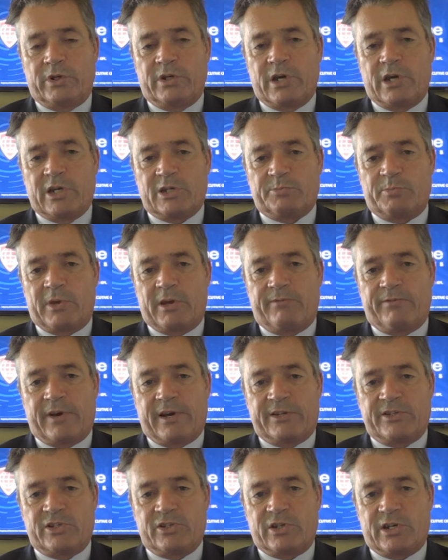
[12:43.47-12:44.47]
curse me if
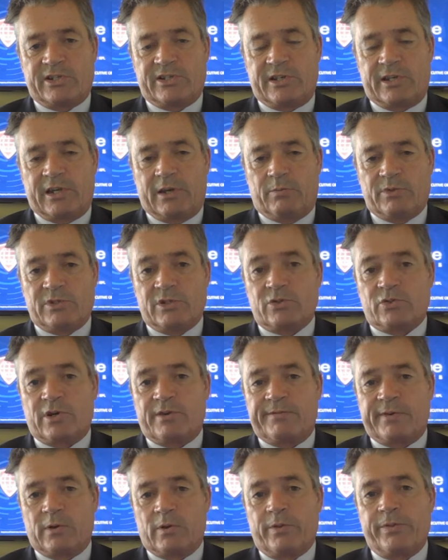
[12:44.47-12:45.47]
I suggested it was a
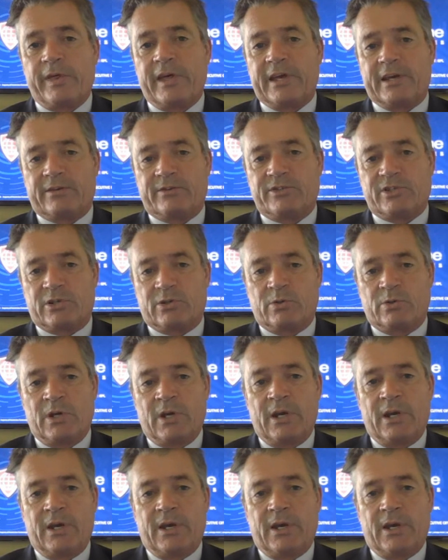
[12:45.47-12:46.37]
trivial thing to